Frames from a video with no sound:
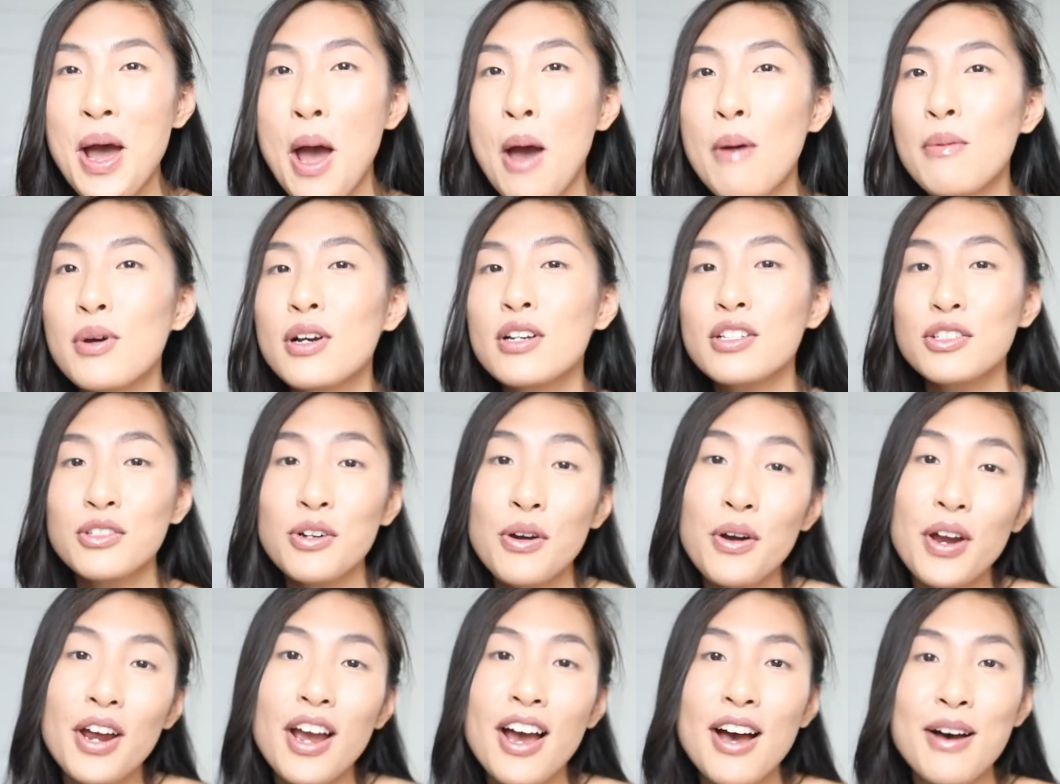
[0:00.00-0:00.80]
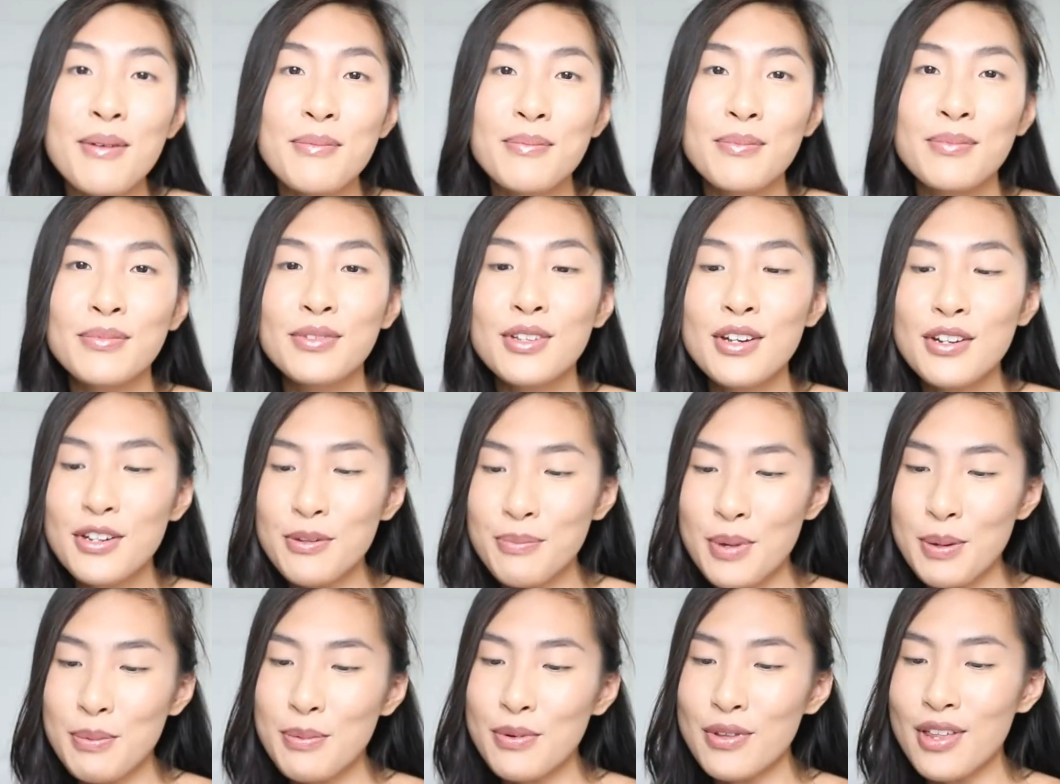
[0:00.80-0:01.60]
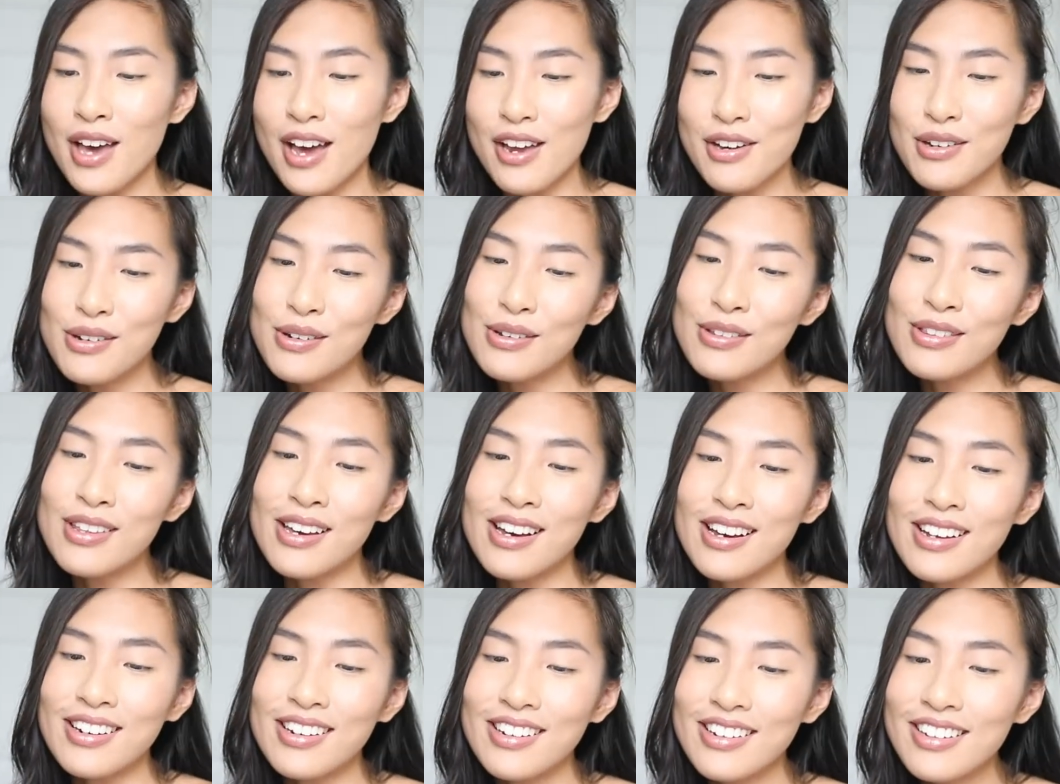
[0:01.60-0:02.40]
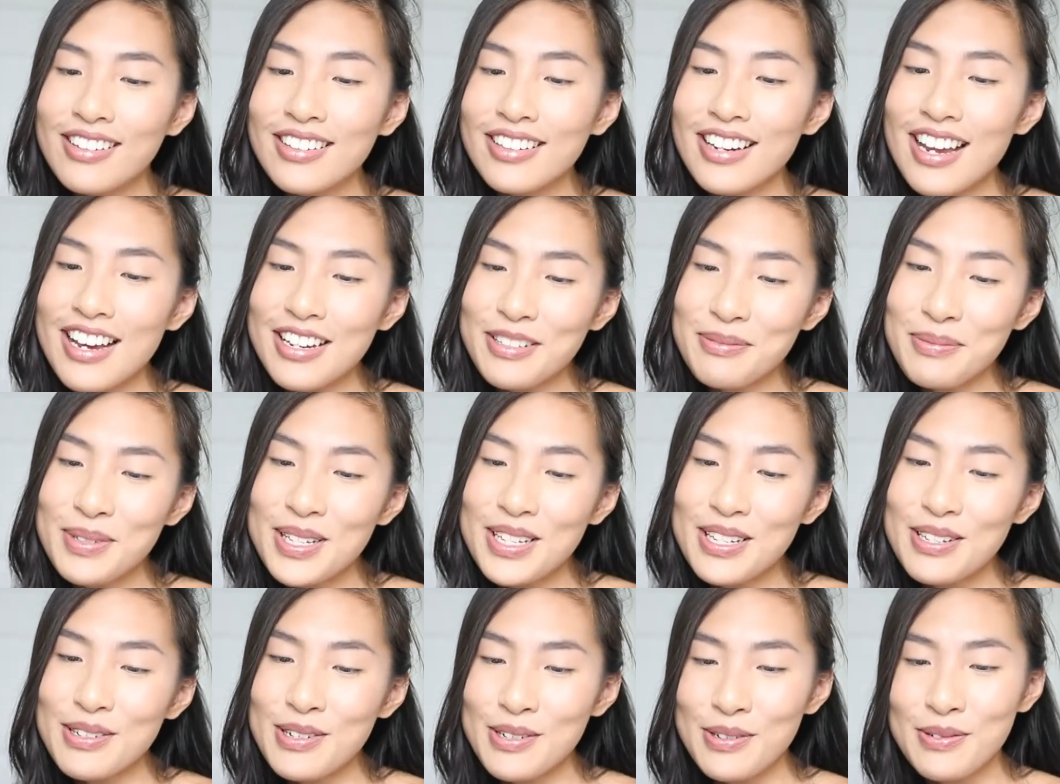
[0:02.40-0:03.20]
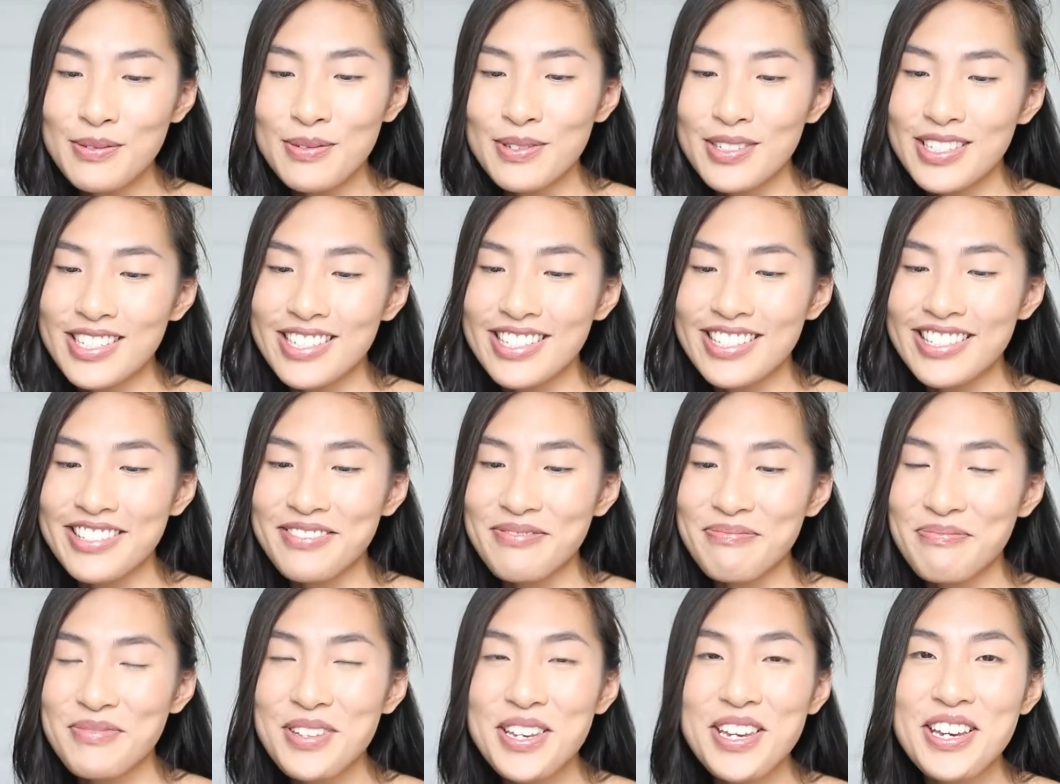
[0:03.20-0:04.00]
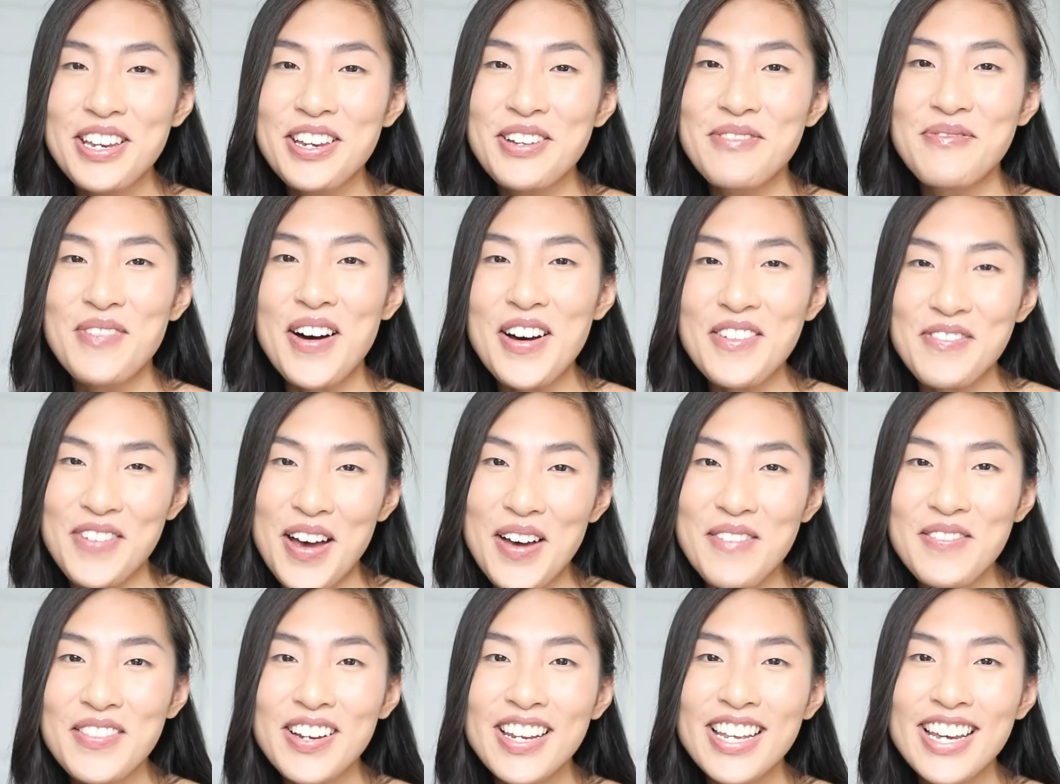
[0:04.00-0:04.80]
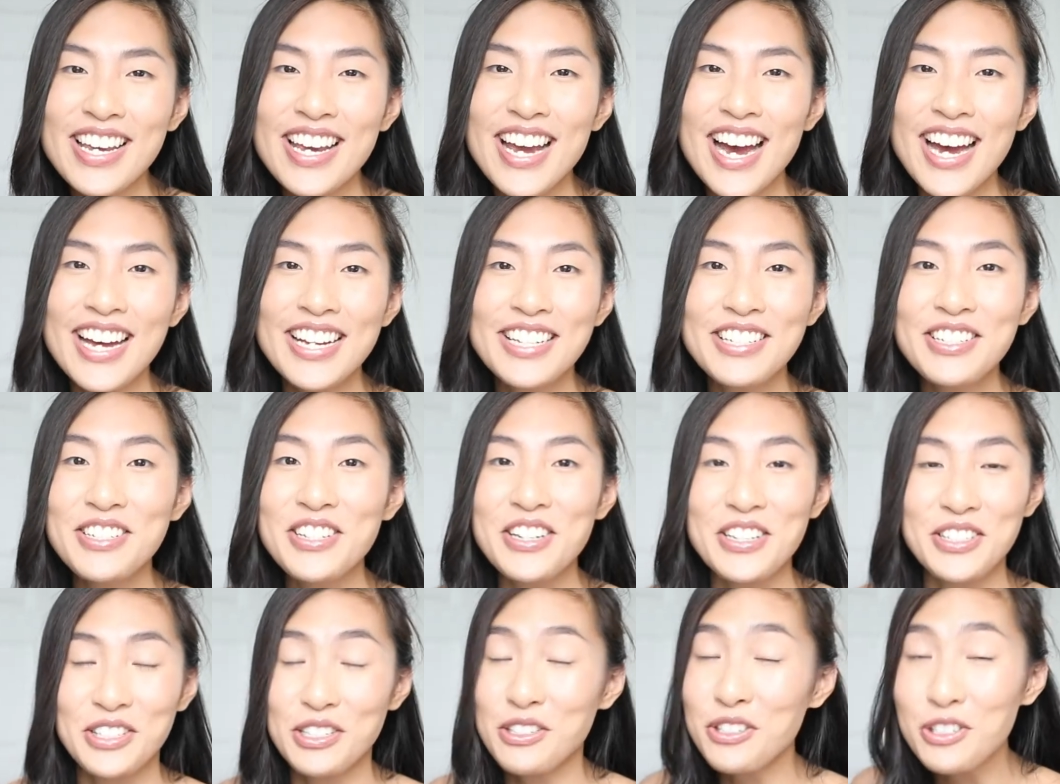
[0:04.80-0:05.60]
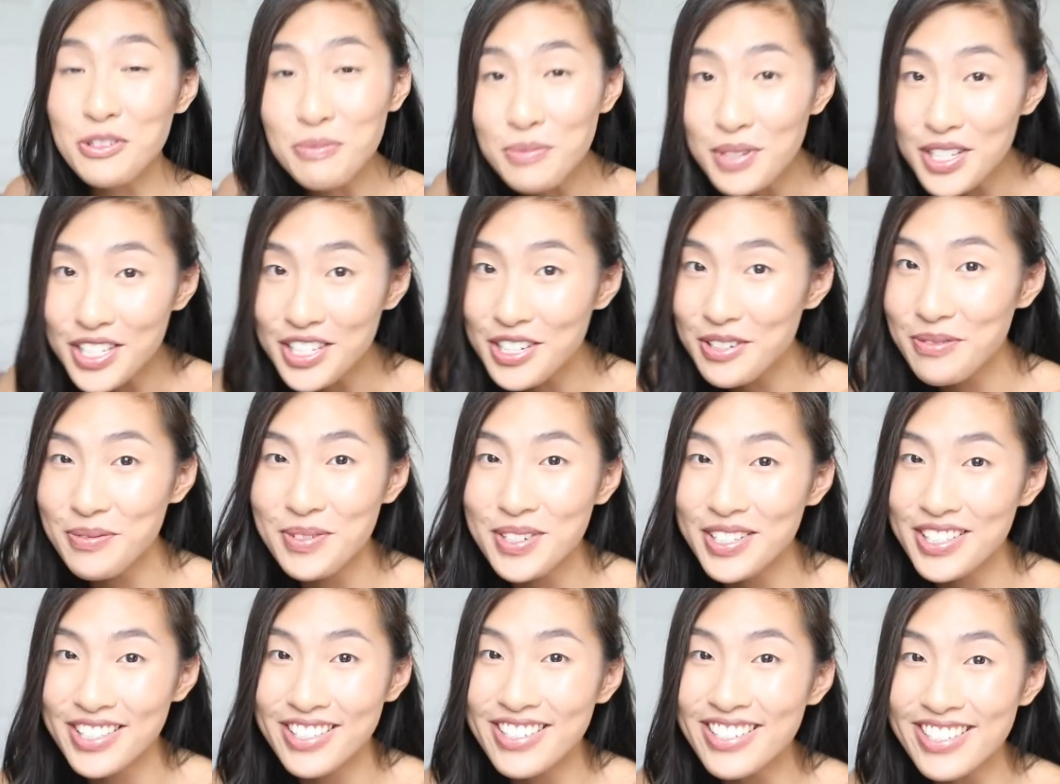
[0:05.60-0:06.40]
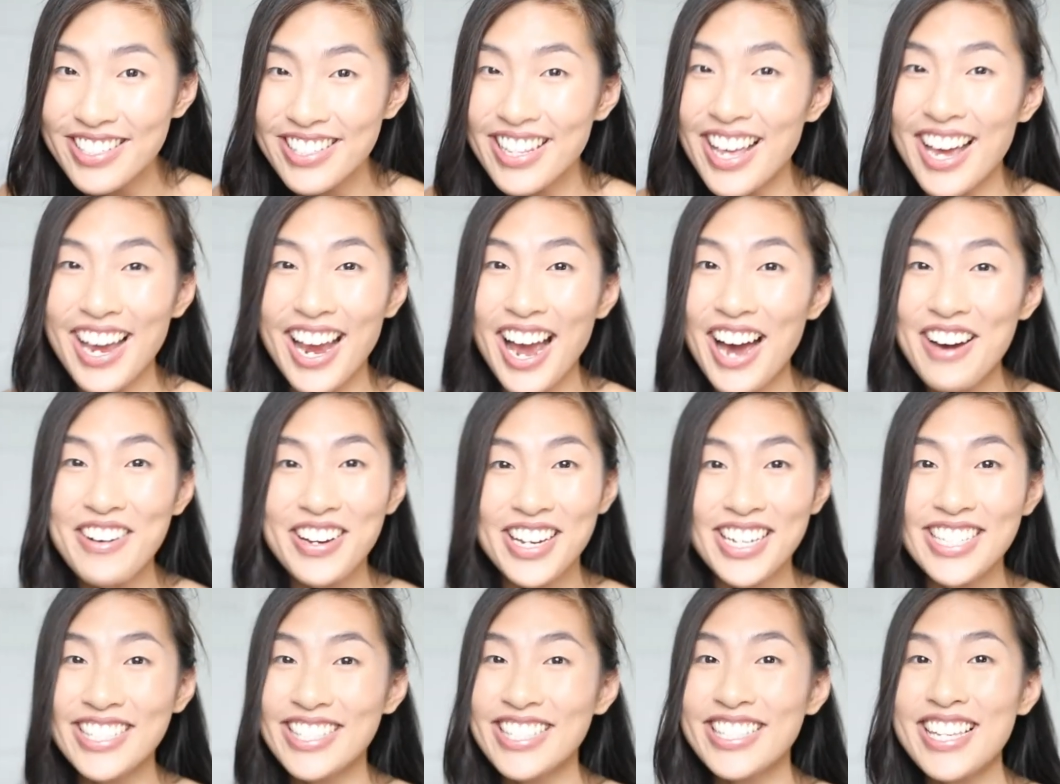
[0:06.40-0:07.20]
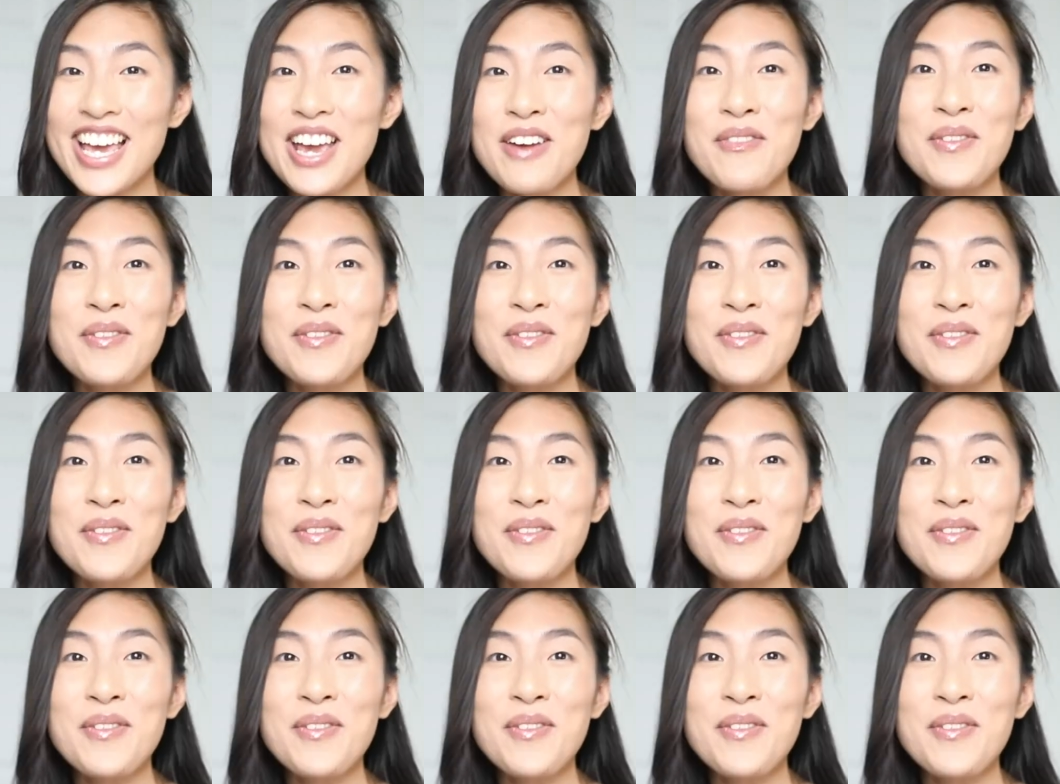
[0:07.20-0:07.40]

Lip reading: Because growing up, the only people that I knew that looked like me was just me and my family, and you know, social media was not like how it is today.